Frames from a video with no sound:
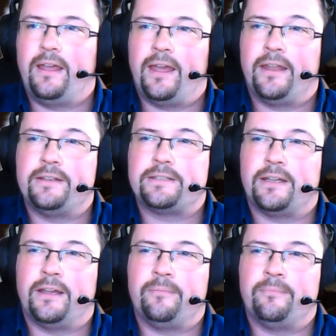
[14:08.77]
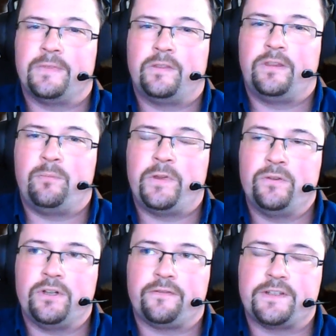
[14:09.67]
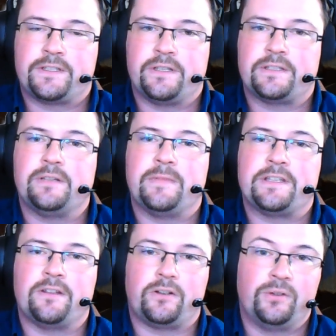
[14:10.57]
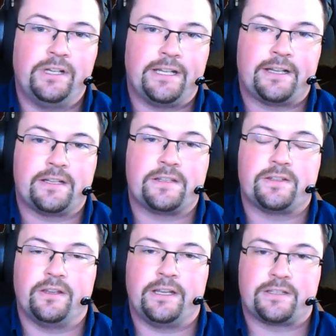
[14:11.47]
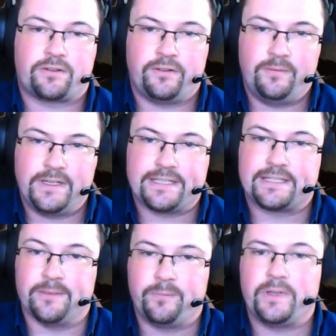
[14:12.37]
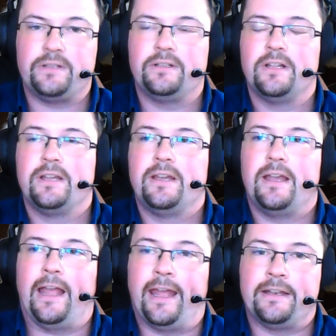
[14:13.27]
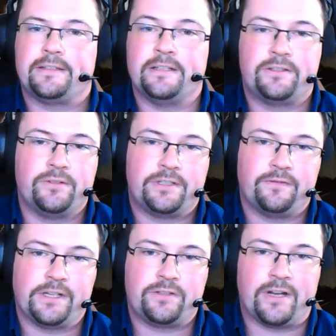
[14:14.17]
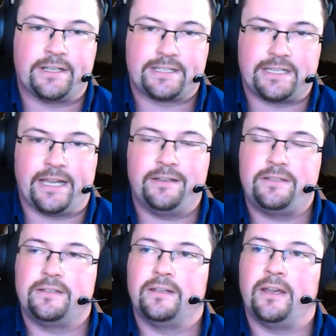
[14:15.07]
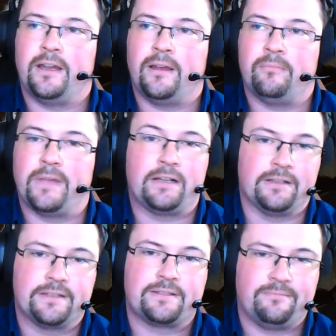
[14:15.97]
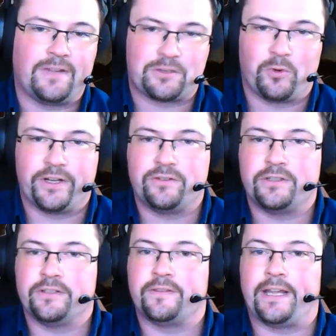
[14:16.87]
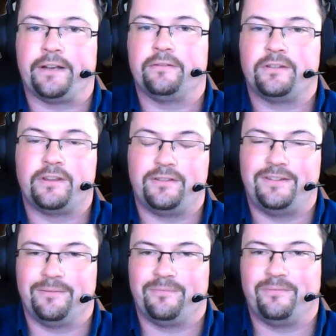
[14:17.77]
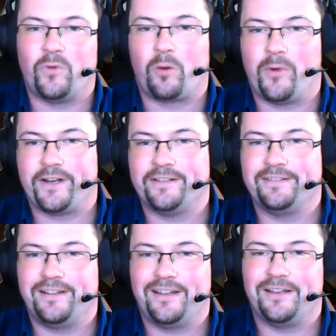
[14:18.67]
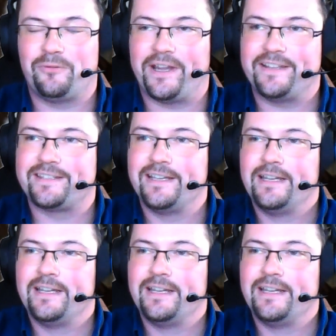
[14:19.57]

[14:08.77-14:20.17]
And the beauty of this system is not only that it is extremely simple and intuitively to understand, at least much more intuitive than the more modern ways,